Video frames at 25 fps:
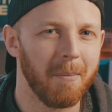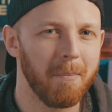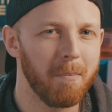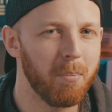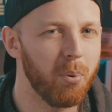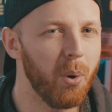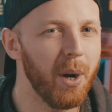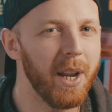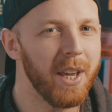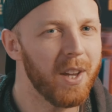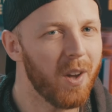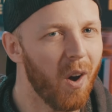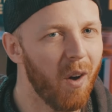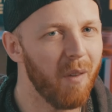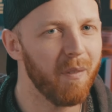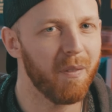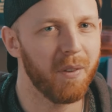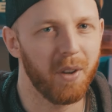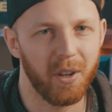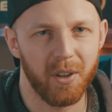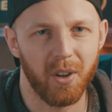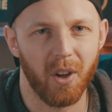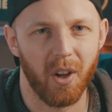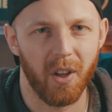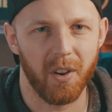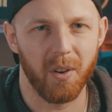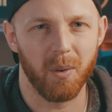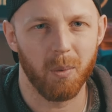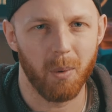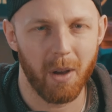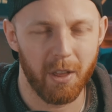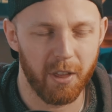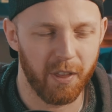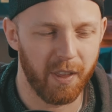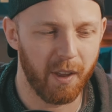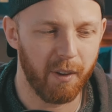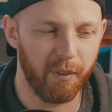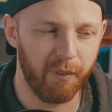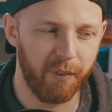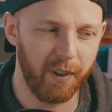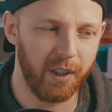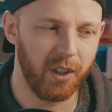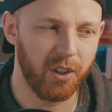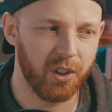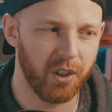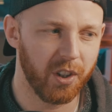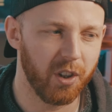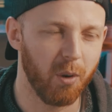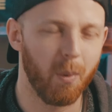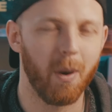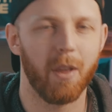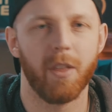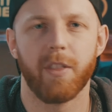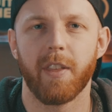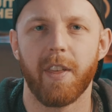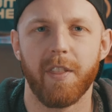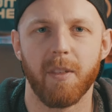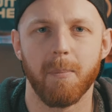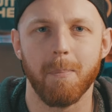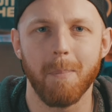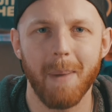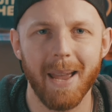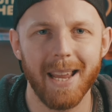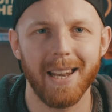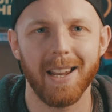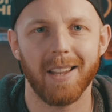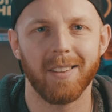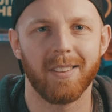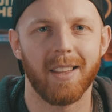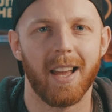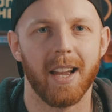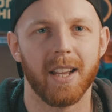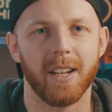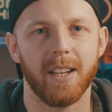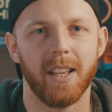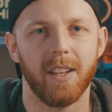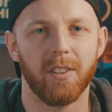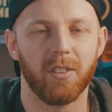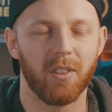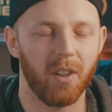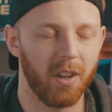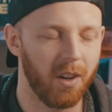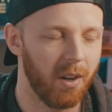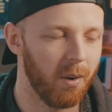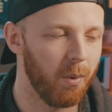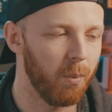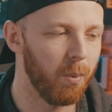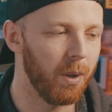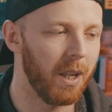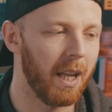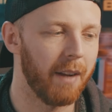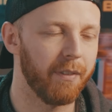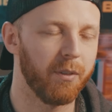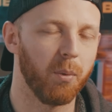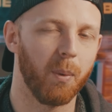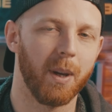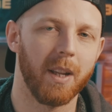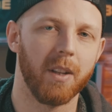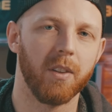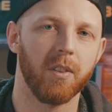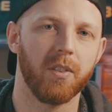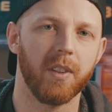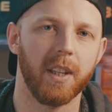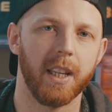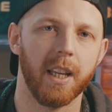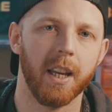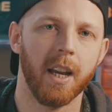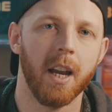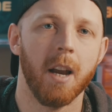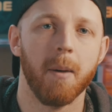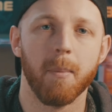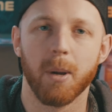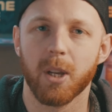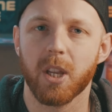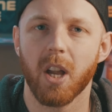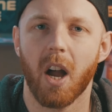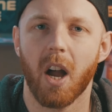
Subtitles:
pretty confident on. Whether they're featured or whether they're the main antagonist, we'll have to wait and see. But